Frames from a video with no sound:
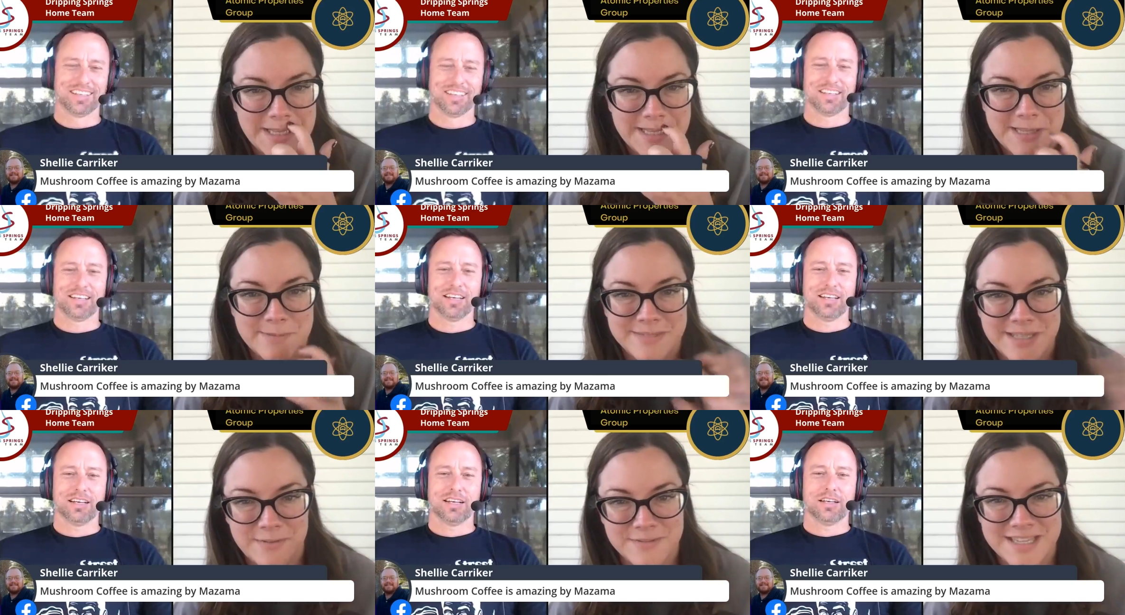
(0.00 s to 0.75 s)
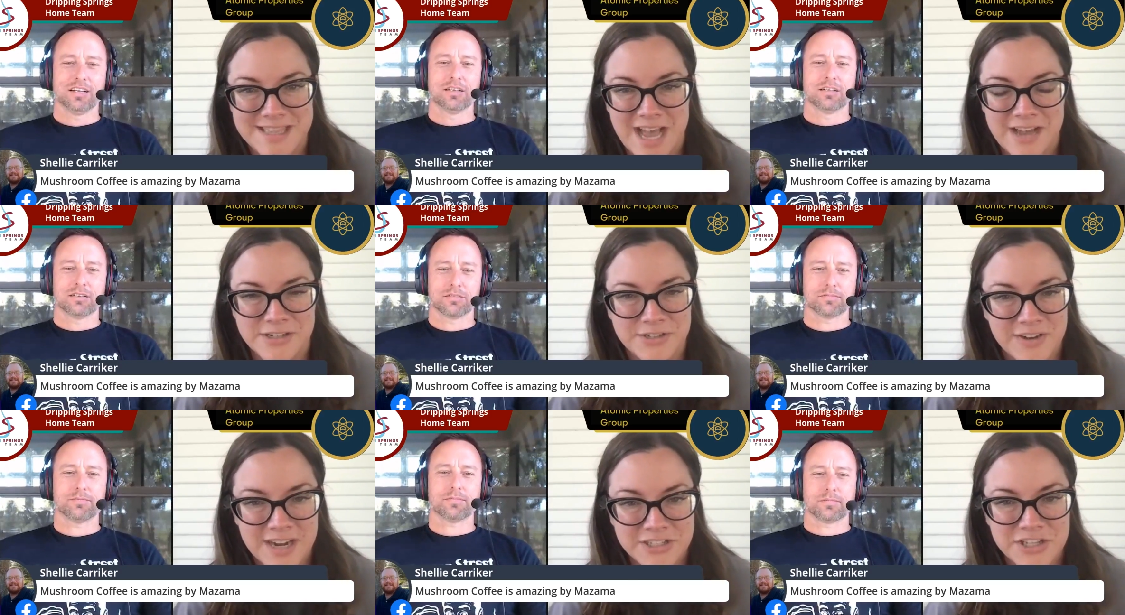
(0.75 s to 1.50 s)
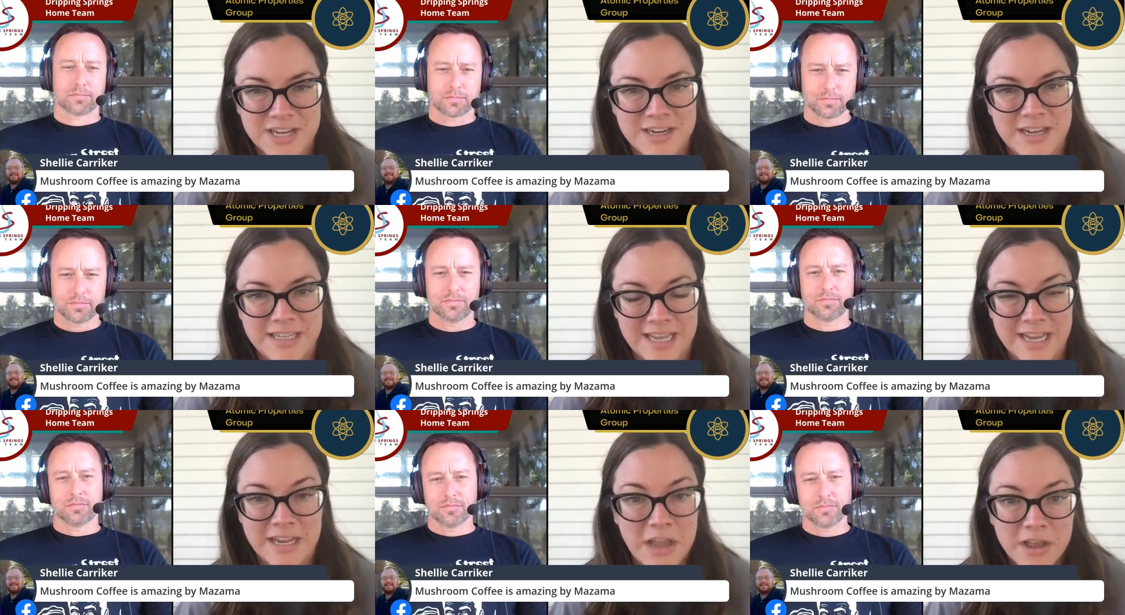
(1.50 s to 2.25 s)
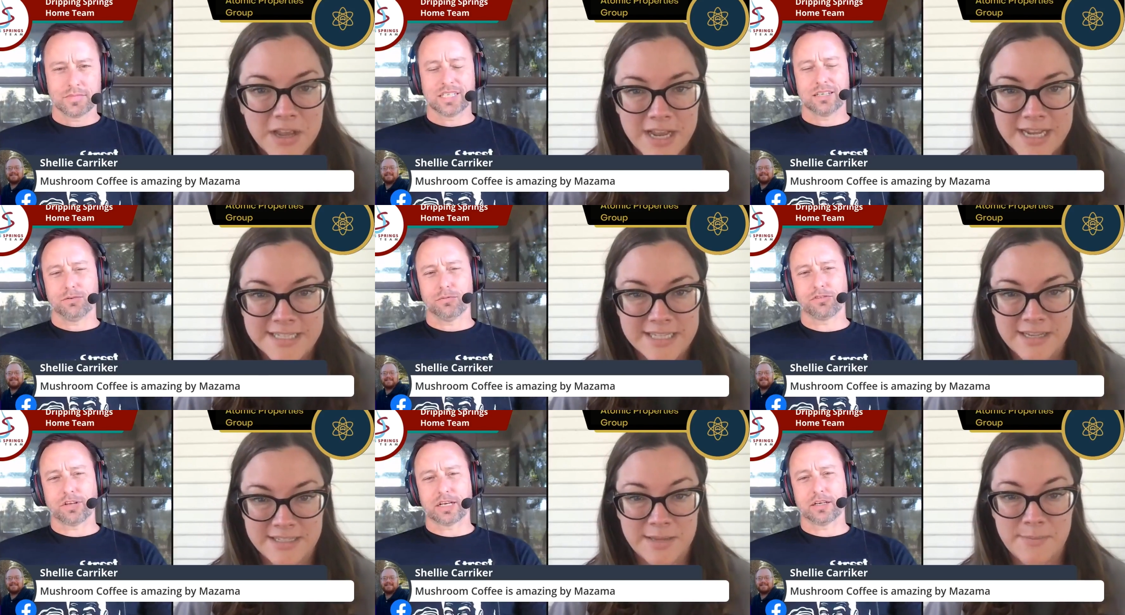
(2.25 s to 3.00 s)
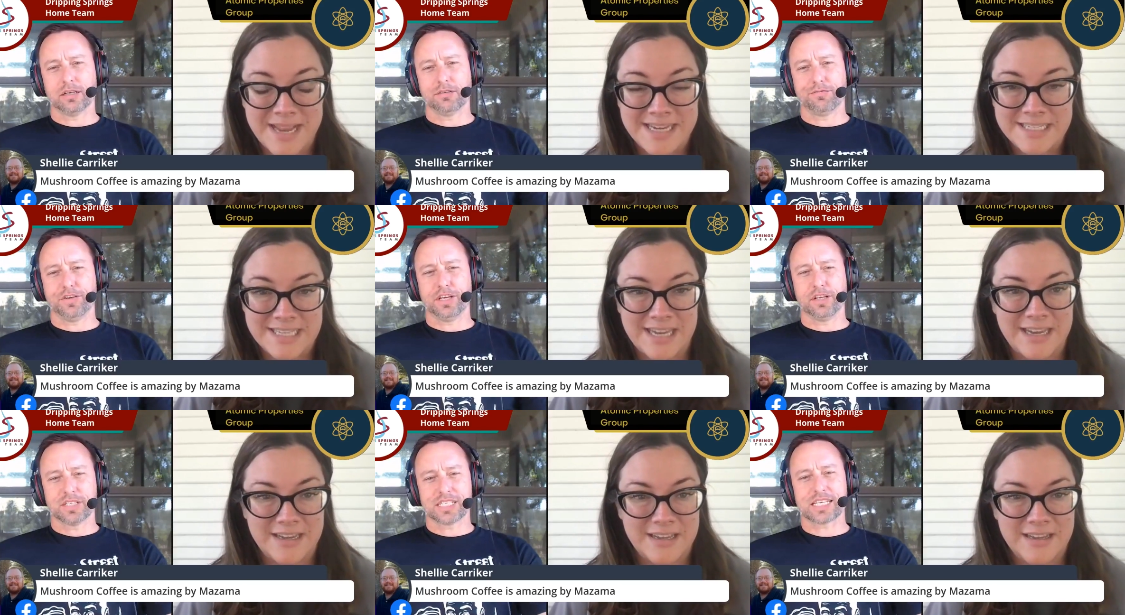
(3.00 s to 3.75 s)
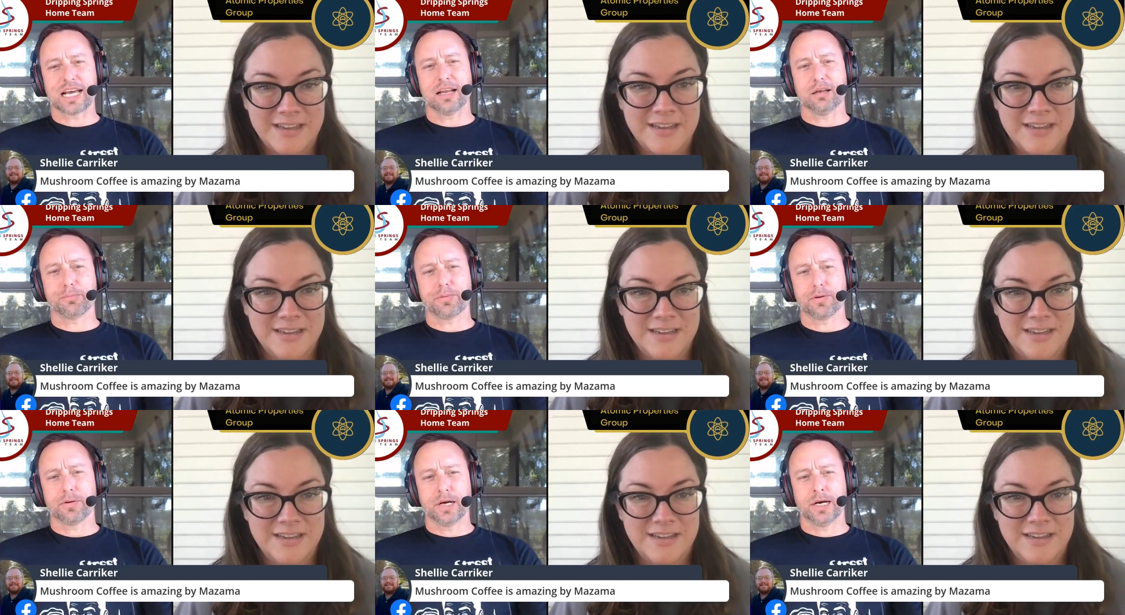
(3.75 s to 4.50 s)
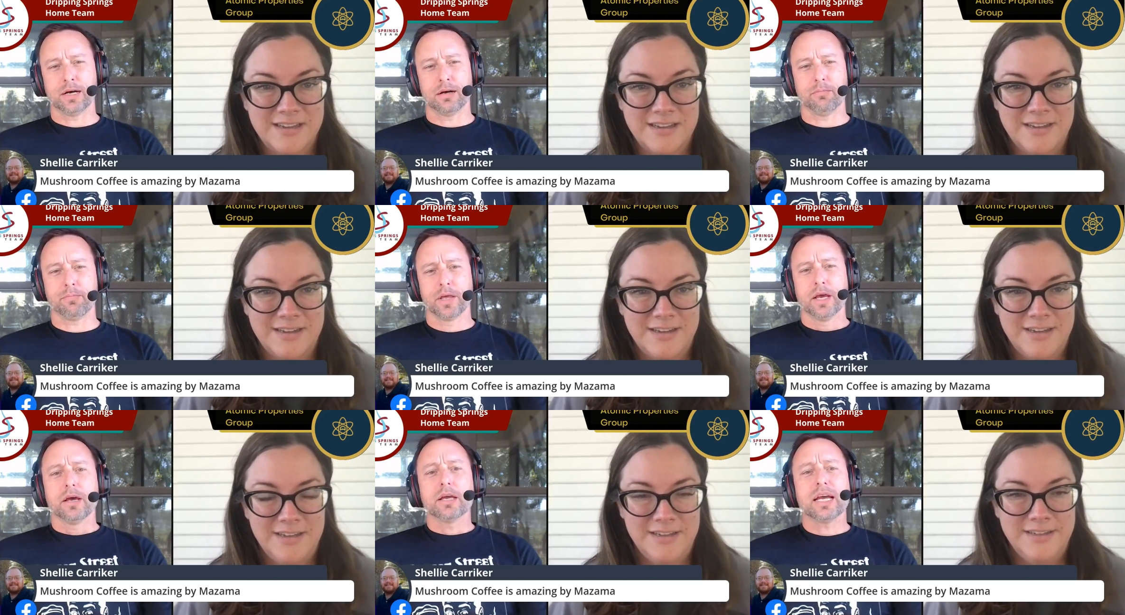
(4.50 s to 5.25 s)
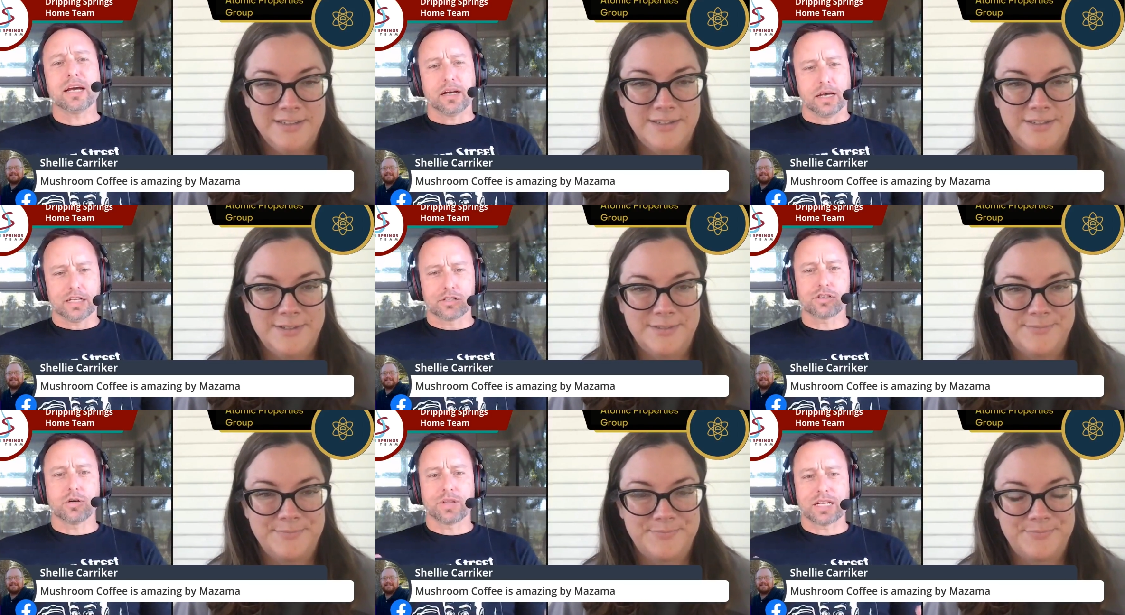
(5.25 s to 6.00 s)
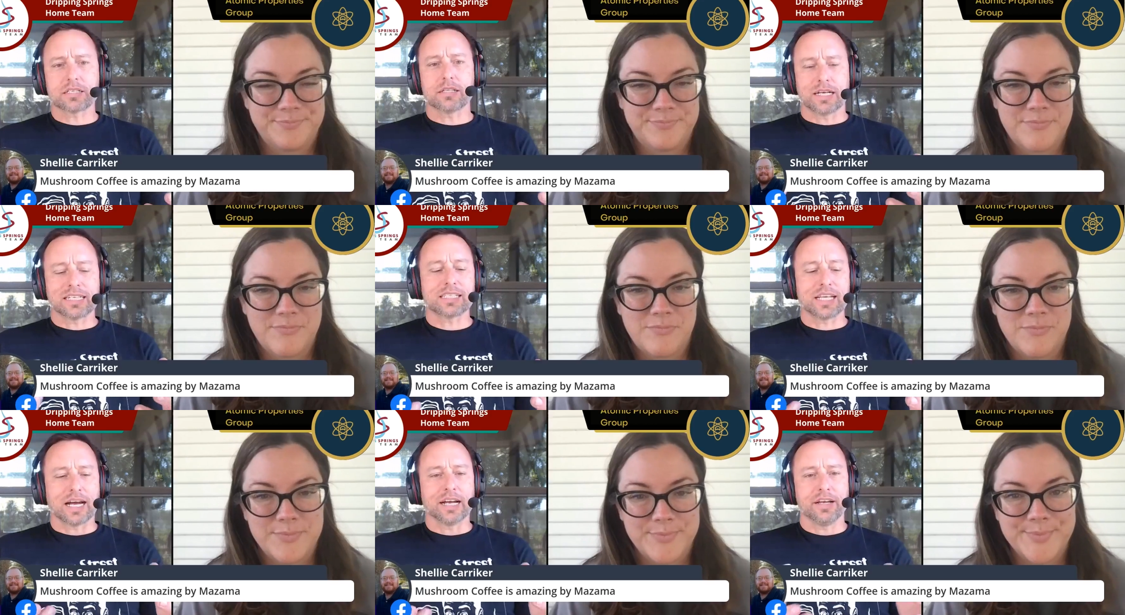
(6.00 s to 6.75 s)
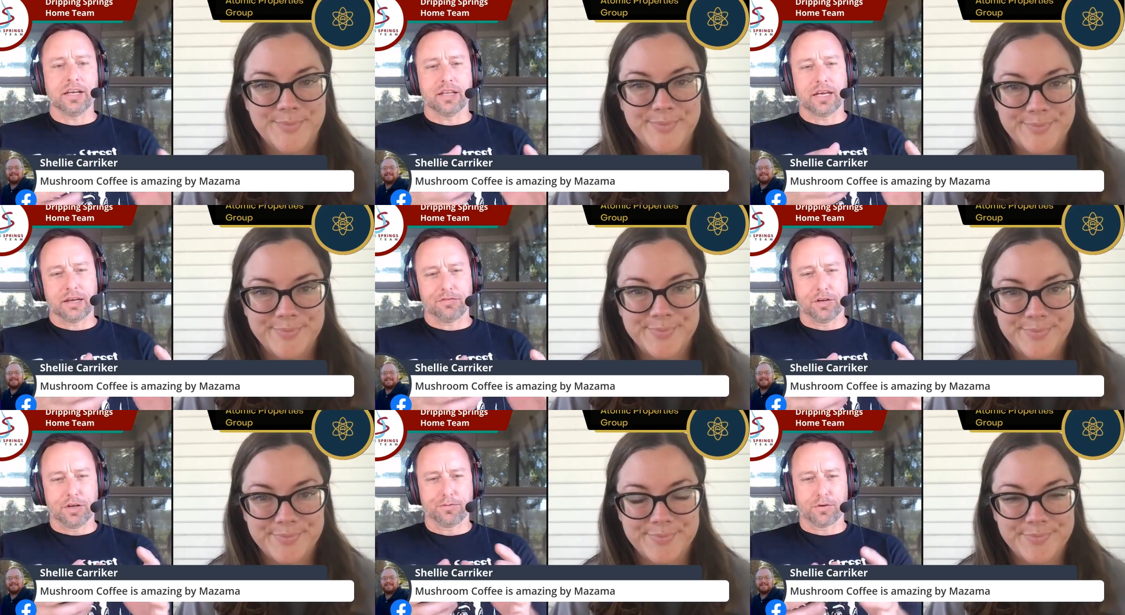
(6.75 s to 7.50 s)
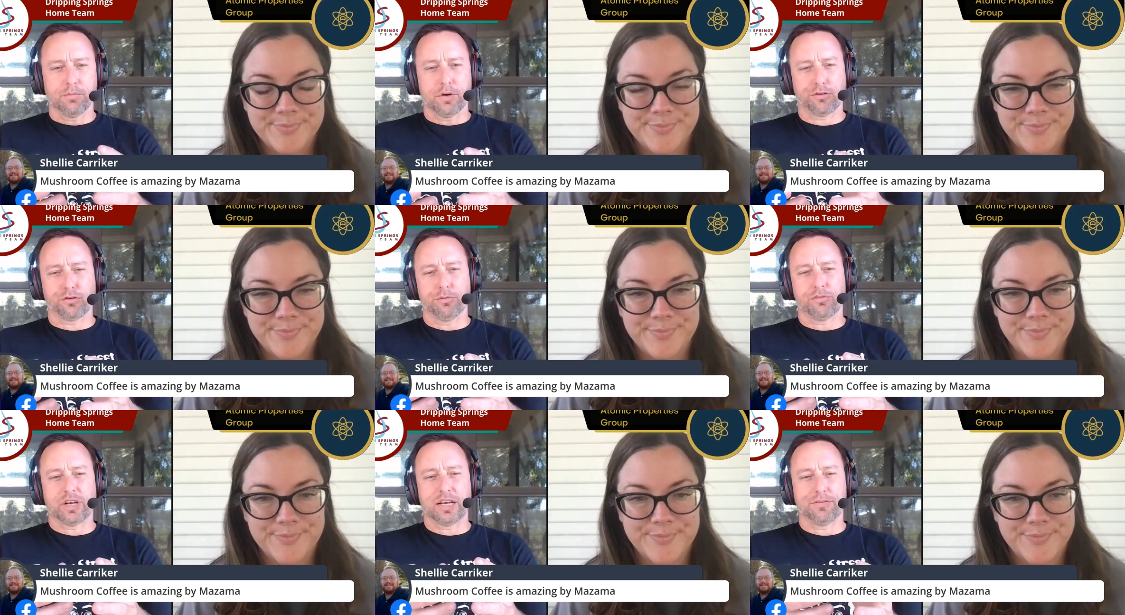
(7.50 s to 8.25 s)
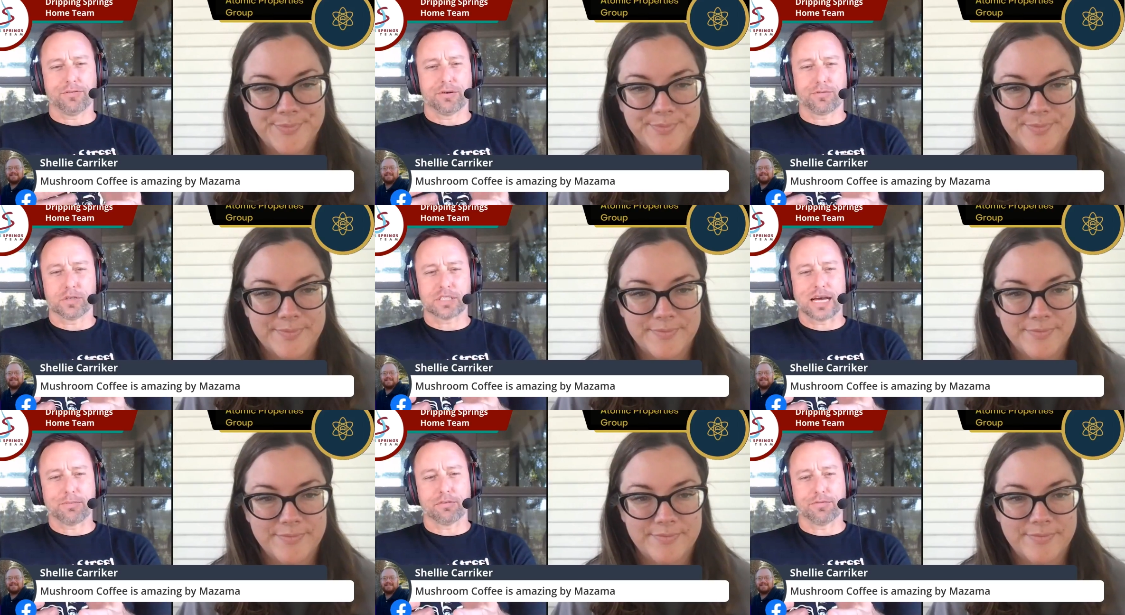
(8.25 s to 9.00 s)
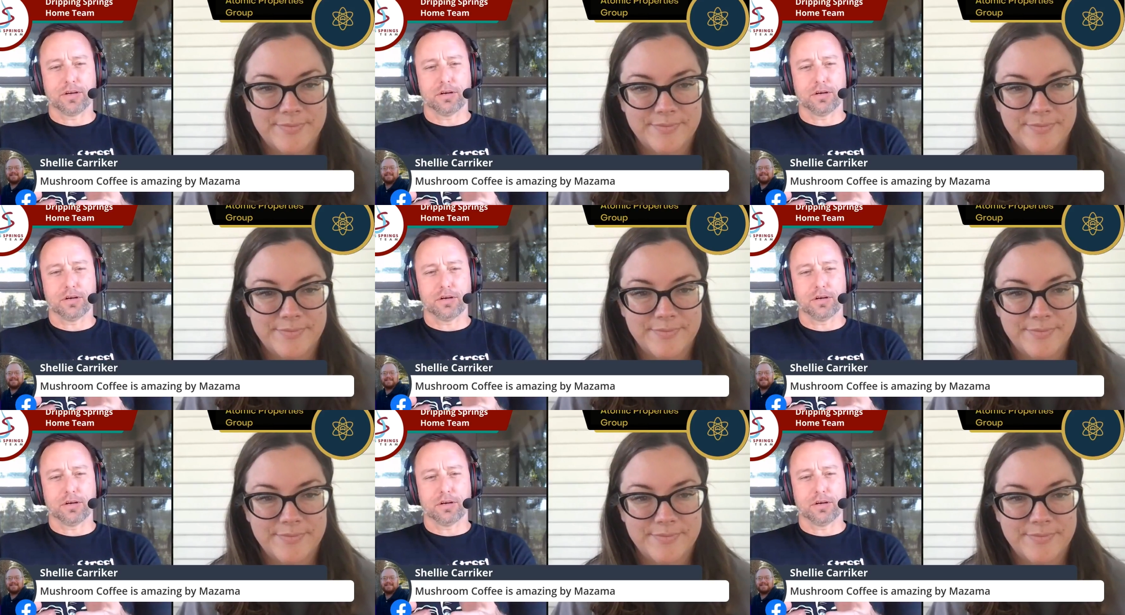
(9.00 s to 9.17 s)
Speaker 1: lend themselves in that direction. Like yeah, it's almost like amazing.
Speaker 2: a vegan scallop. Um, yeah, and so that's that's the idea. They have the different mushrooms that have different types of